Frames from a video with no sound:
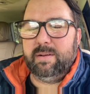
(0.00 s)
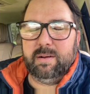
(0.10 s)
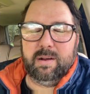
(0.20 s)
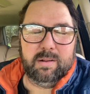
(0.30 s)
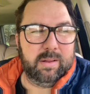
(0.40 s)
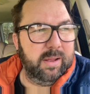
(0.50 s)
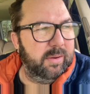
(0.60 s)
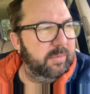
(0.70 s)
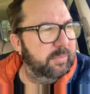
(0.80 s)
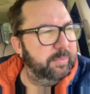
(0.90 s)

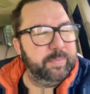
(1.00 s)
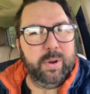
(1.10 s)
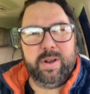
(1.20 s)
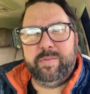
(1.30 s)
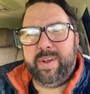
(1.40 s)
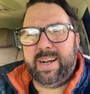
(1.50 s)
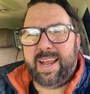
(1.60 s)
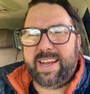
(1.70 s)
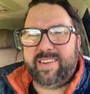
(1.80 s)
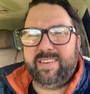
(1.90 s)
I'll put in a thing
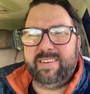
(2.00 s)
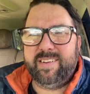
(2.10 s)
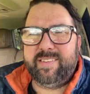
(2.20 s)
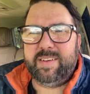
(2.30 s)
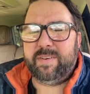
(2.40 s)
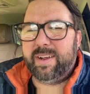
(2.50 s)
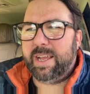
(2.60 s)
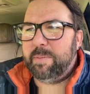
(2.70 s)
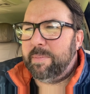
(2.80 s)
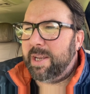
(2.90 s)
later and see if I can
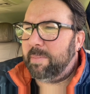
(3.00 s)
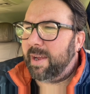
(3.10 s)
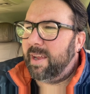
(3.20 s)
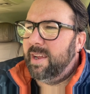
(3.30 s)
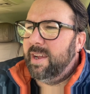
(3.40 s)
get my money back.